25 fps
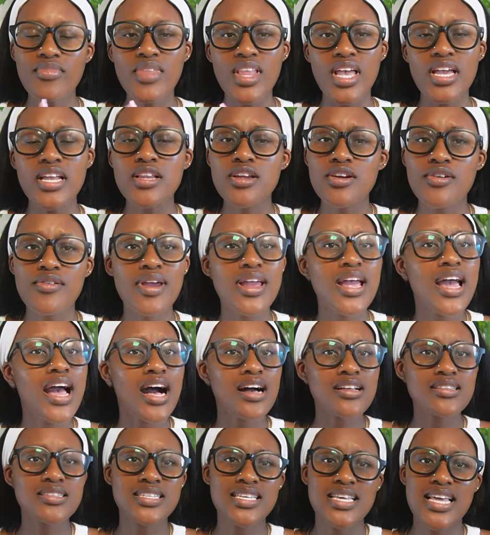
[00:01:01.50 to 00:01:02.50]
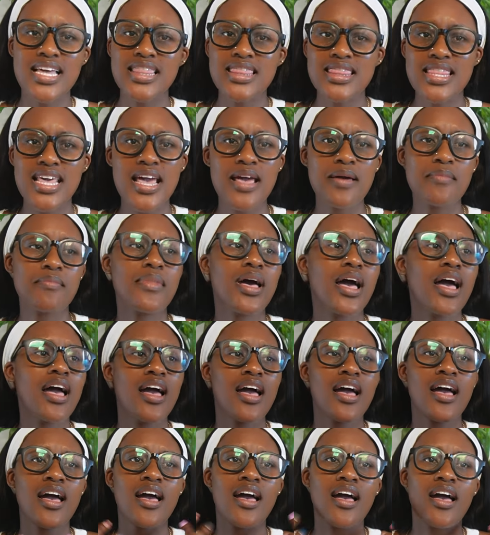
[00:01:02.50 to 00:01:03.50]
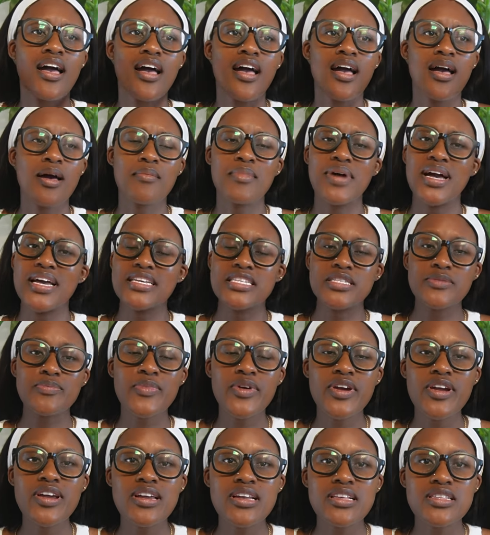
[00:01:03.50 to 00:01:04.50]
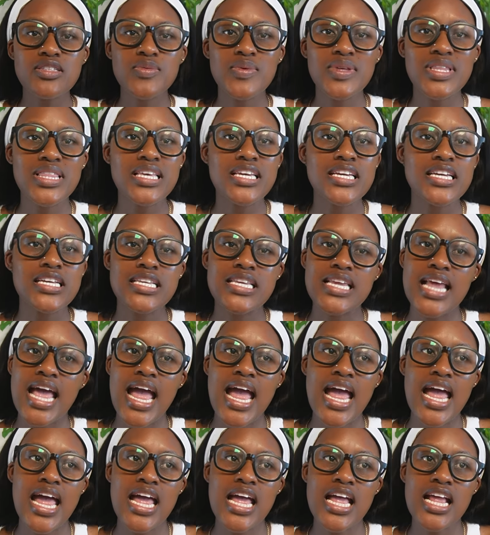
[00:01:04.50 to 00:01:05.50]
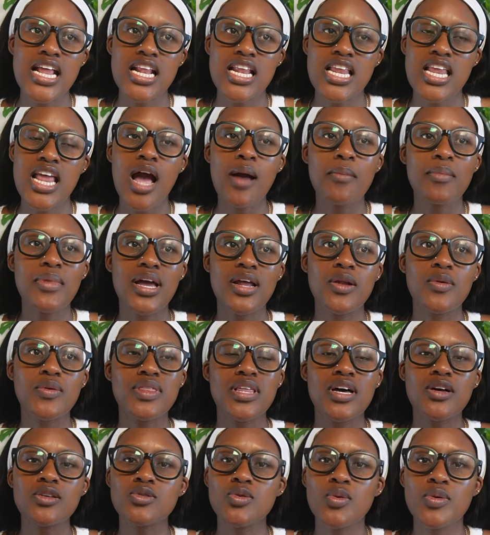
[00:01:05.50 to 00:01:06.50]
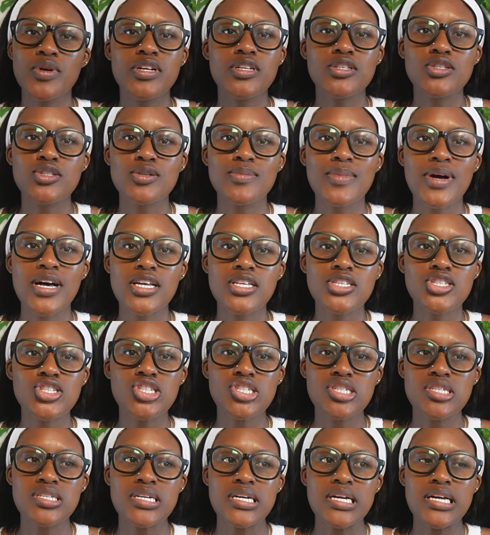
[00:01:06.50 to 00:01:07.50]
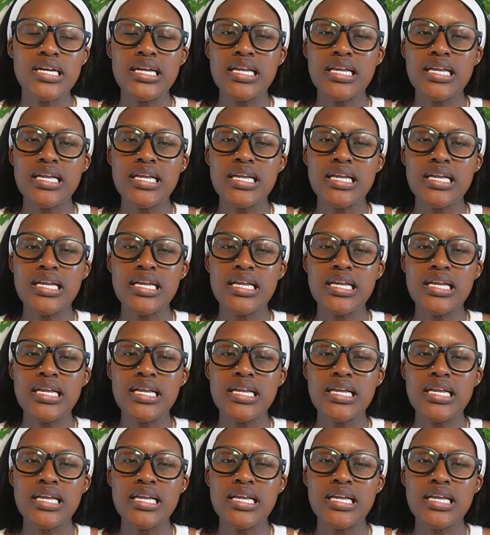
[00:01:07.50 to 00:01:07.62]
in Korea, how to get them, my experience with it, and yeah, man, without talking too much,